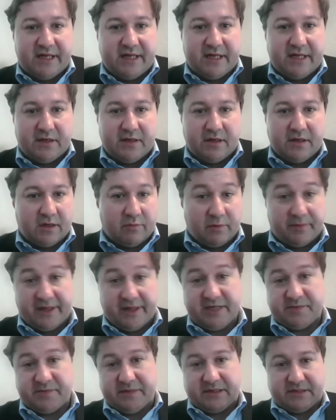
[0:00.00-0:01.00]
in
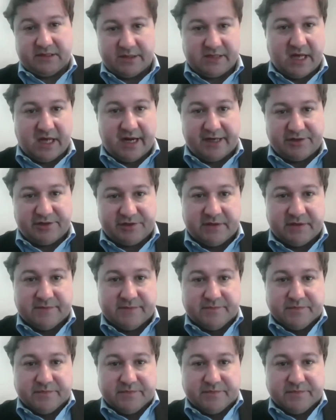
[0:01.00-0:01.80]
replacement tonnage.